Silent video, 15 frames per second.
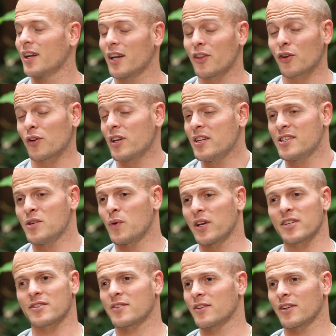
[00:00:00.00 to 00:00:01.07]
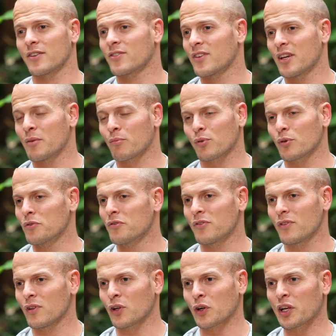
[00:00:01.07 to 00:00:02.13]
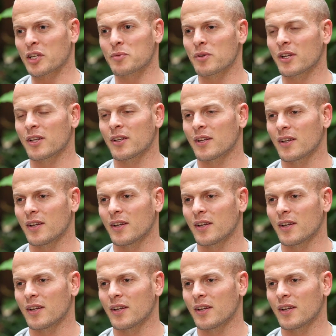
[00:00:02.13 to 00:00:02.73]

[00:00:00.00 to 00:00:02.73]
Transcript: and there are easy ways to improve learning speed.